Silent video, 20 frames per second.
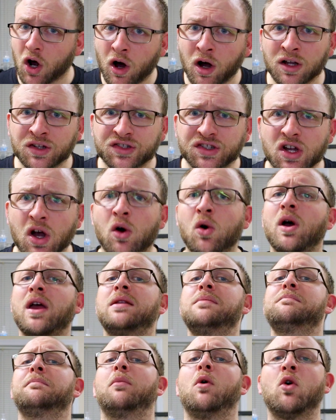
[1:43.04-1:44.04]
also,
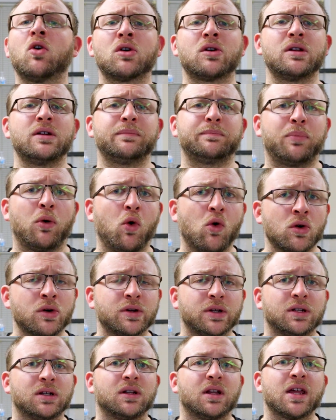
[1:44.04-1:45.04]
and more
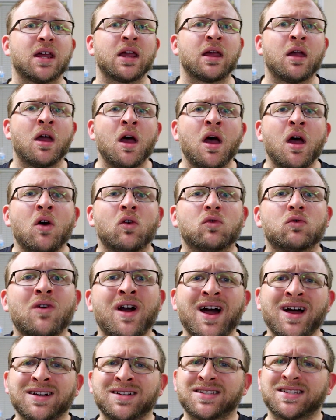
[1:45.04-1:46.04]
importantly,
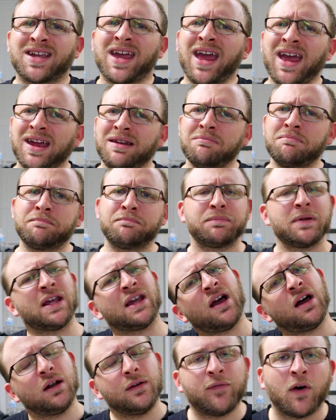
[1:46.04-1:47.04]
rocks can be
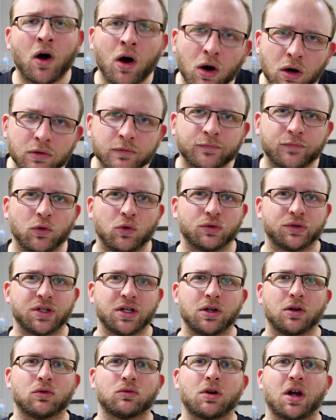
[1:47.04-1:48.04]
kind of harmful
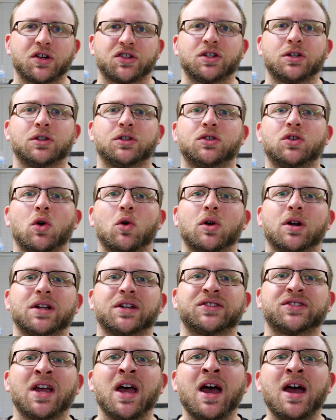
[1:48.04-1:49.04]
to your Russian
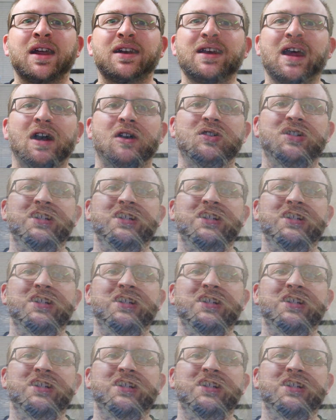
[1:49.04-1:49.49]
tortoise. Now,